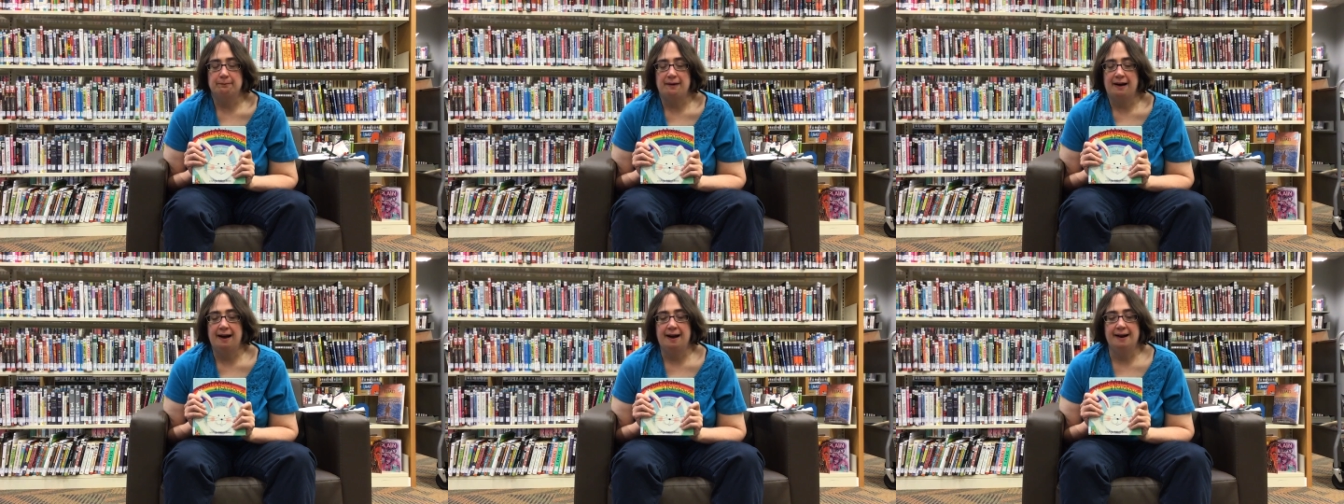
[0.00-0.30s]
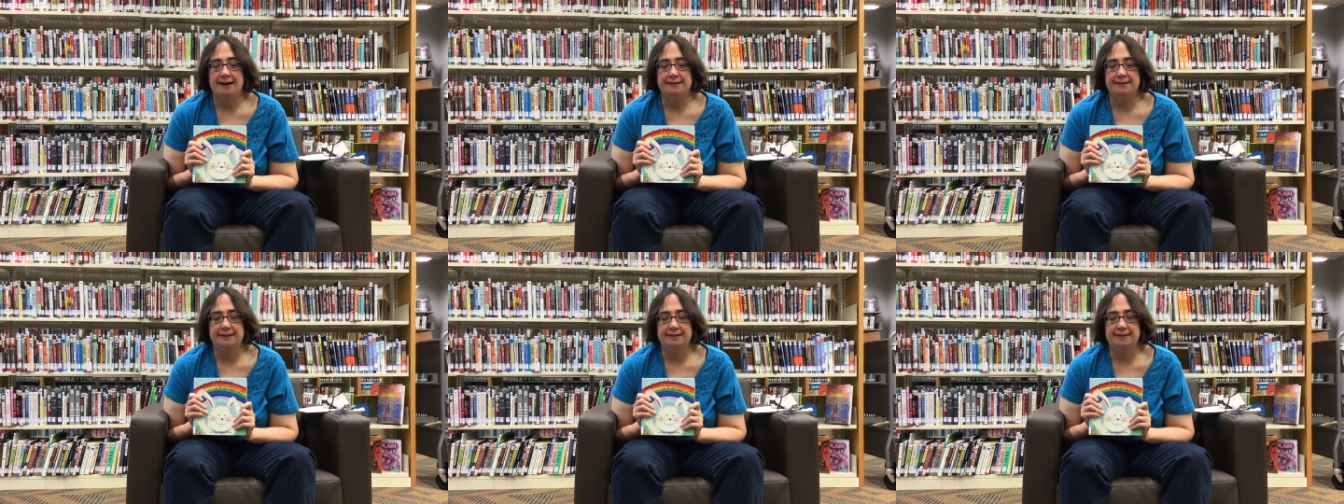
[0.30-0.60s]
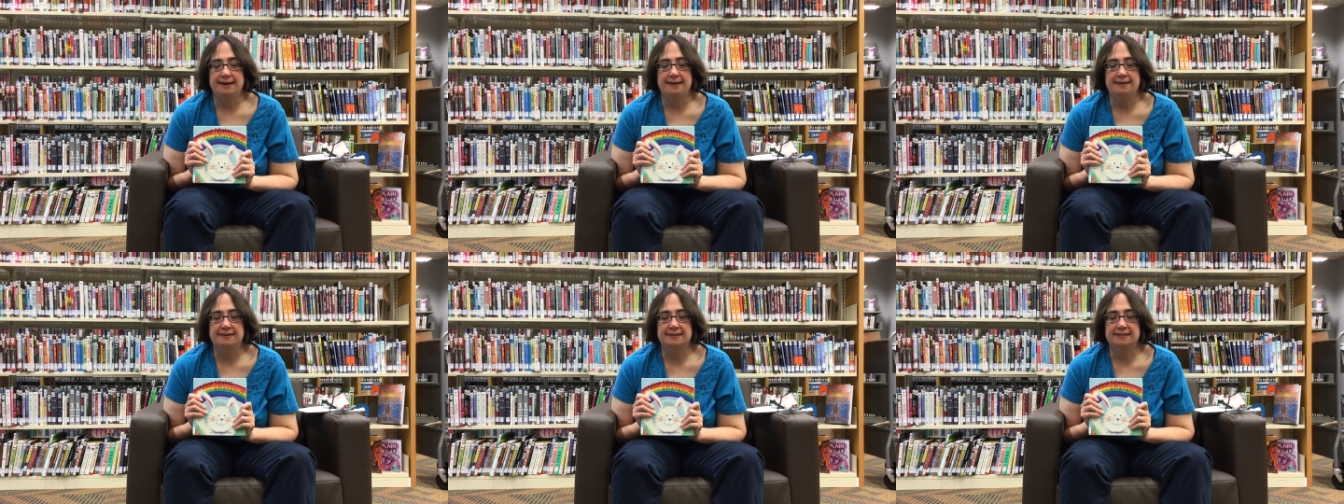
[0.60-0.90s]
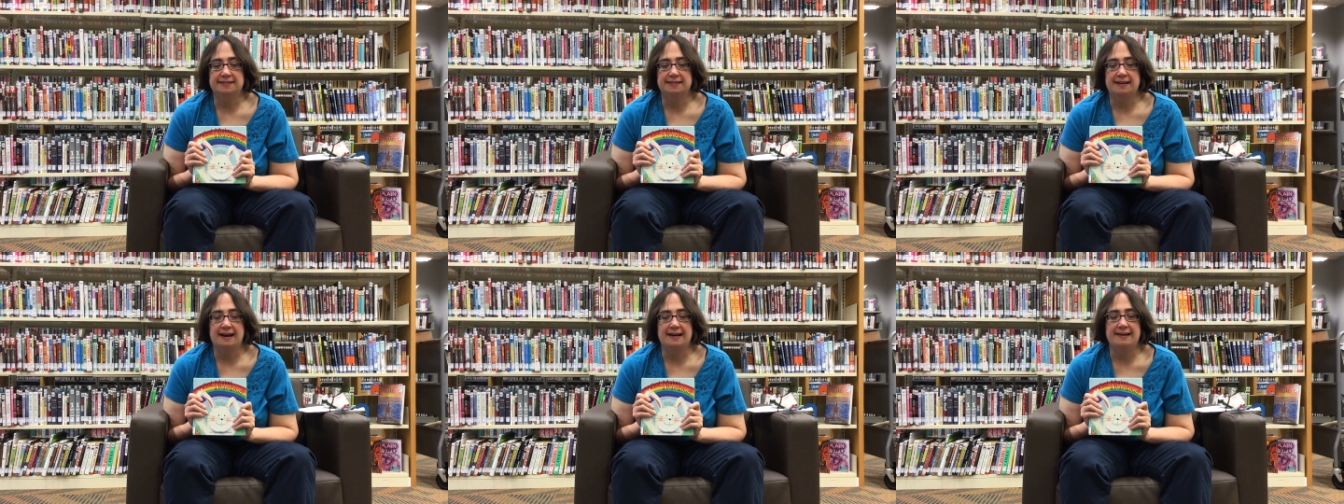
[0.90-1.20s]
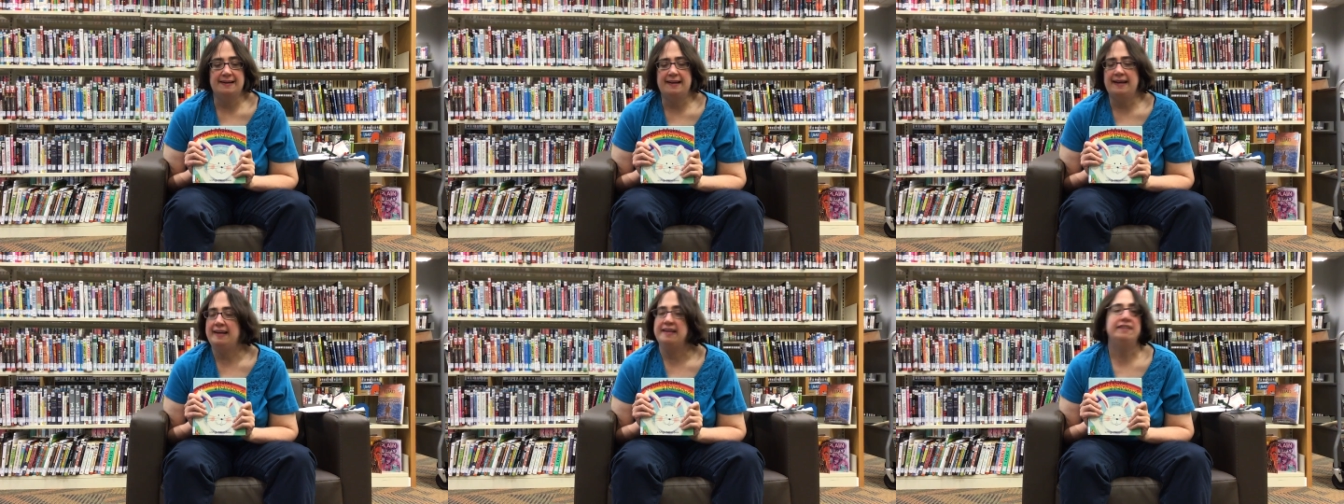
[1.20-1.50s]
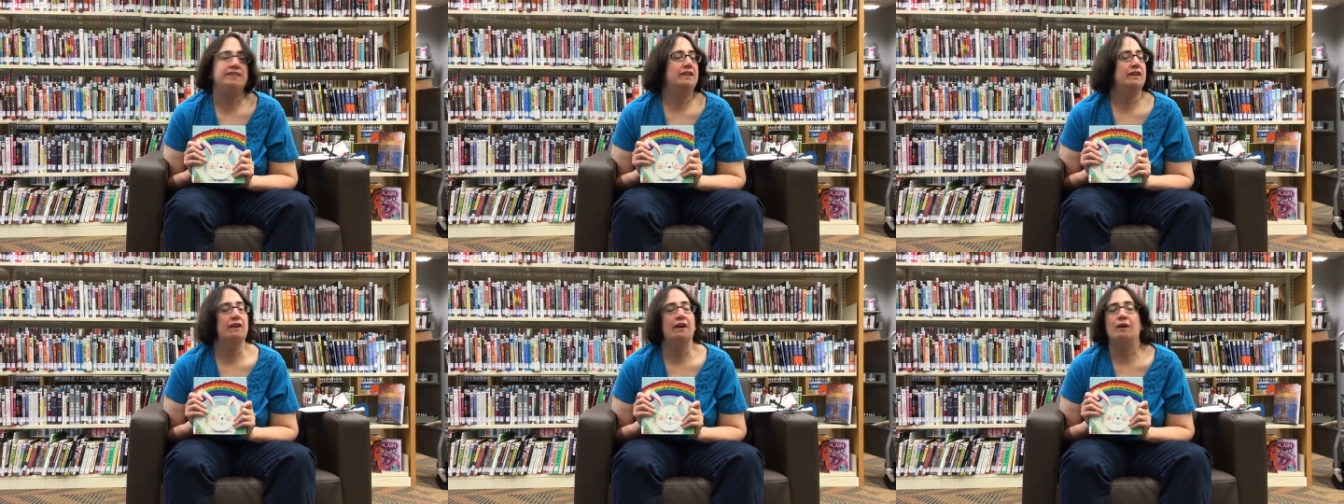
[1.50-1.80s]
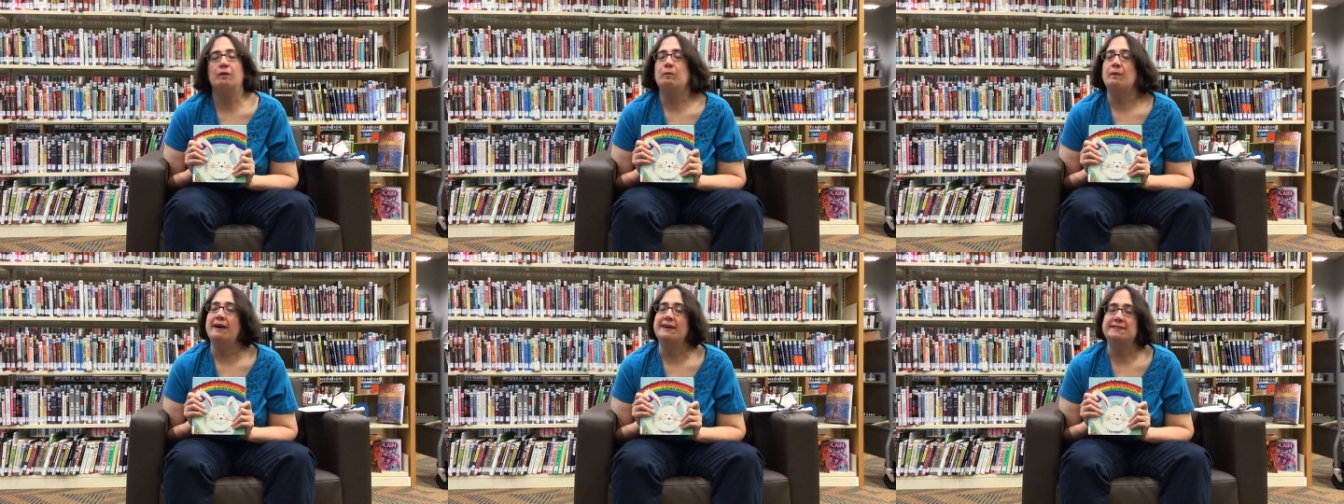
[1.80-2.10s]
mind and they decided
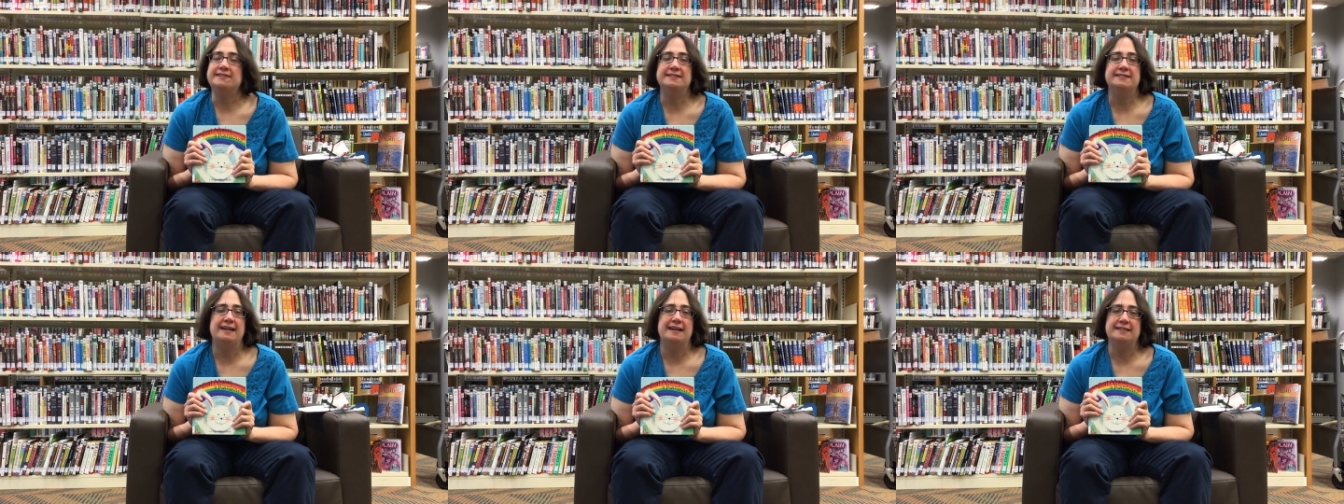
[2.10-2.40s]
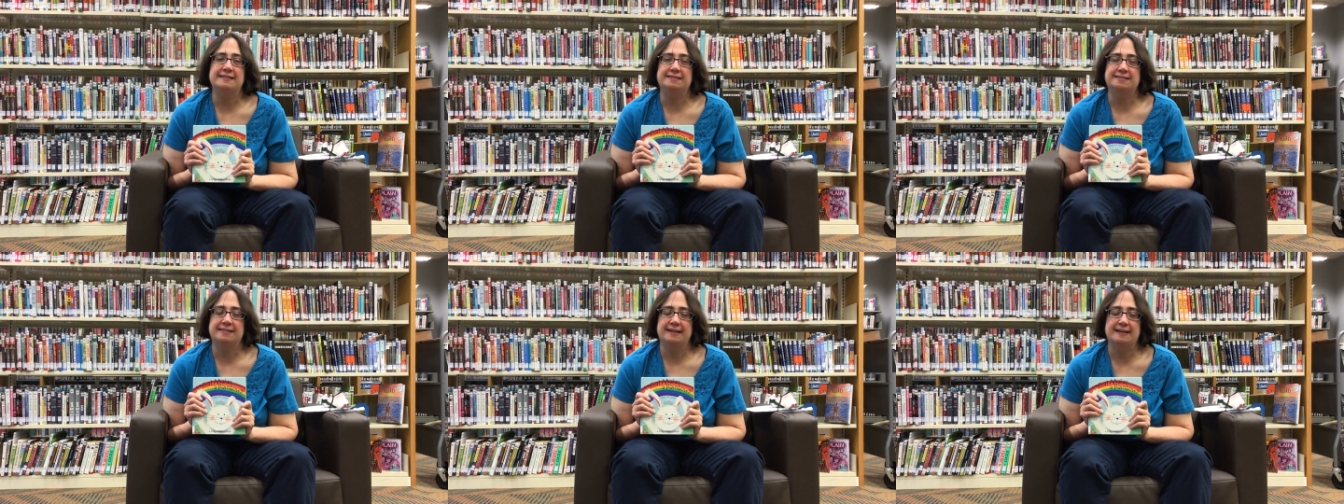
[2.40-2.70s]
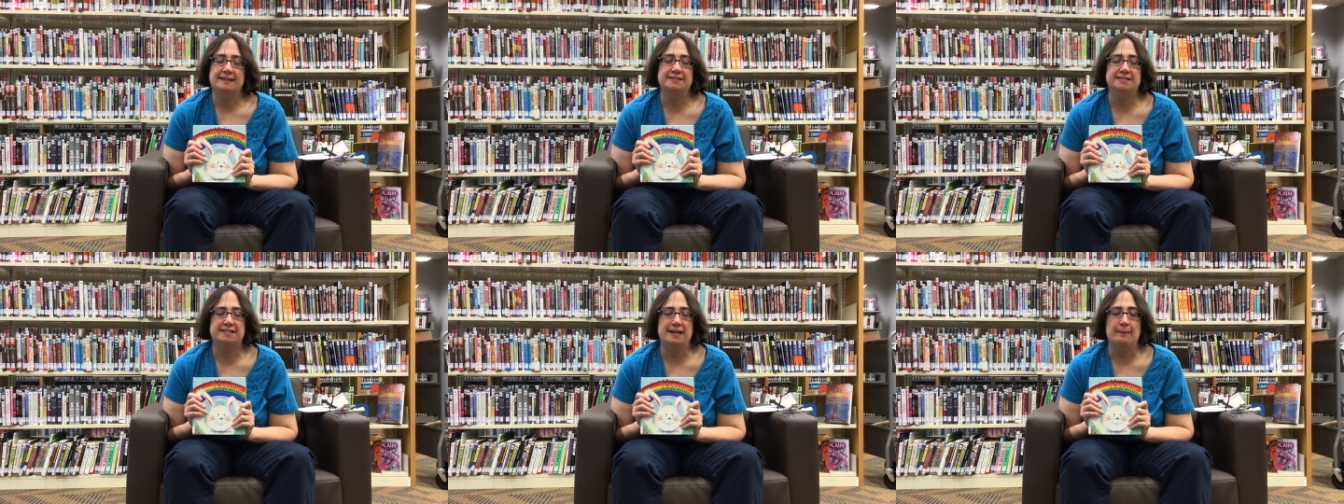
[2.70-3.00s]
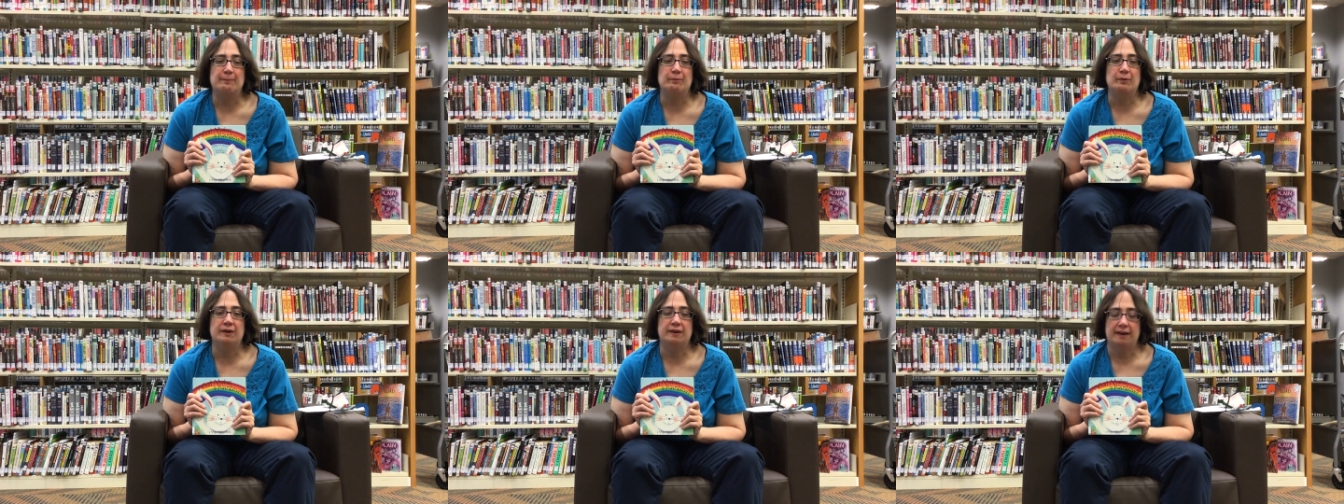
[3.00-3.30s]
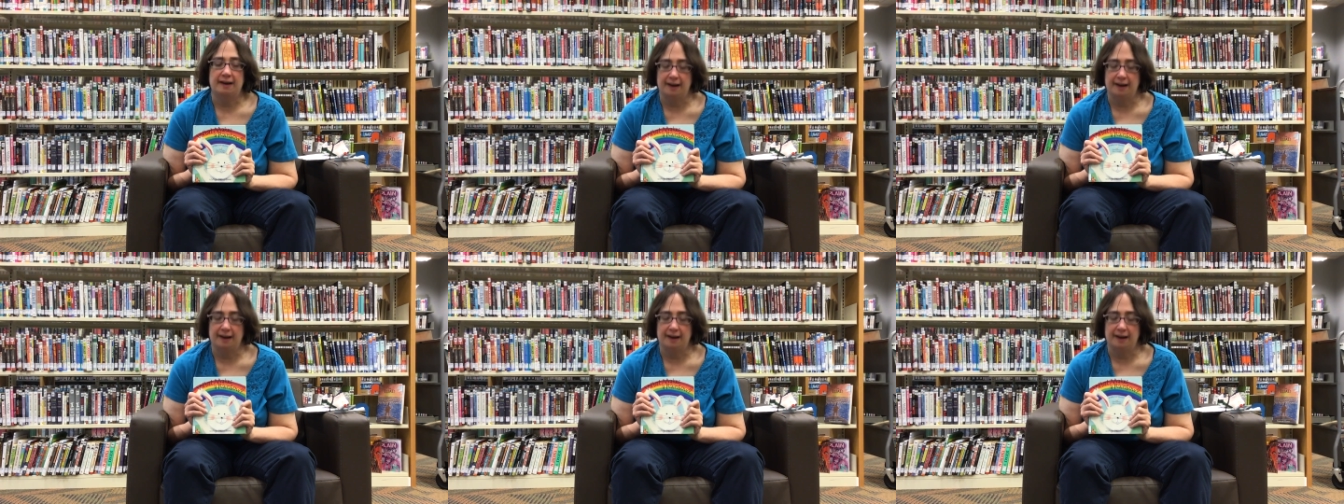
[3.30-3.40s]
indigo wasn't a separate